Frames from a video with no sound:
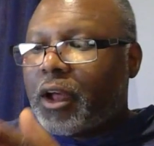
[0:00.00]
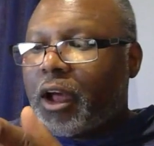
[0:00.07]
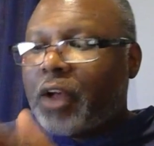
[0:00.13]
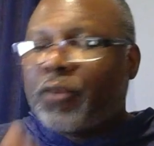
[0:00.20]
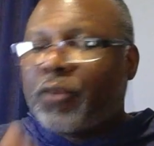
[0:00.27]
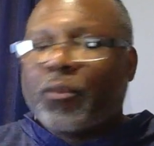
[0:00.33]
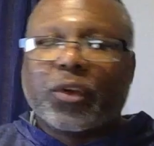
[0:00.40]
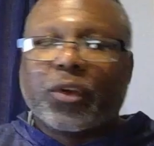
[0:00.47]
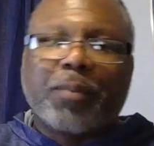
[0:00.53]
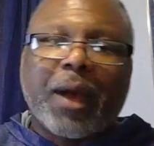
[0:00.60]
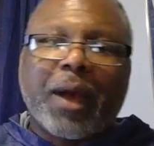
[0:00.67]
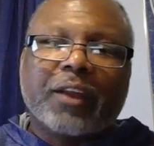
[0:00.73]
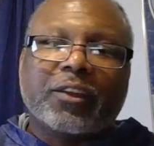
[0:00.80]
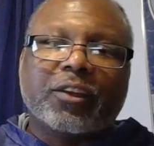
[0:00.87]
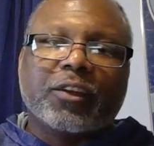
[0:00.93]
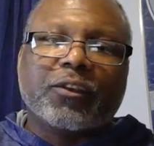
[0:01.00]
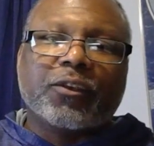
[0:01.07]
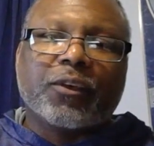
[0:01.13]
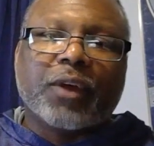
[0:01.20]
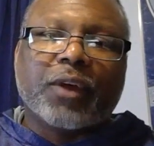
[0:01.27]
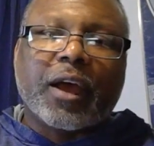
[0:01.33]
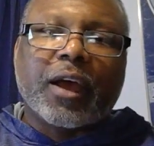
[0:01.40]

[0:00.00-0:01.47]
unresponsive